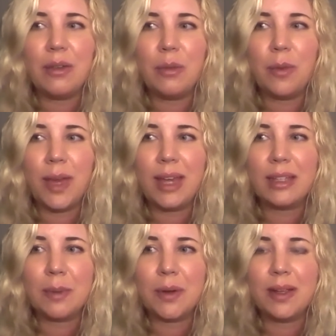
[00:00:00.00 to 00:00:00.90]
we
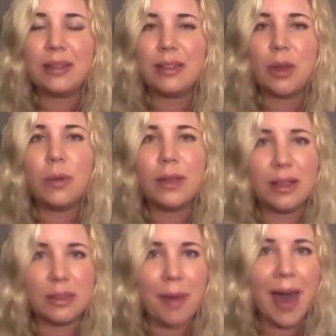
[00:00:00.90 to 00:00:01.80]
experience as holding
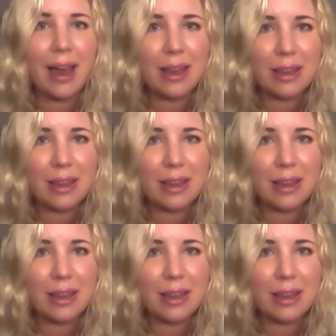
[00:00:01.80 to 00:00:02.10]
us back.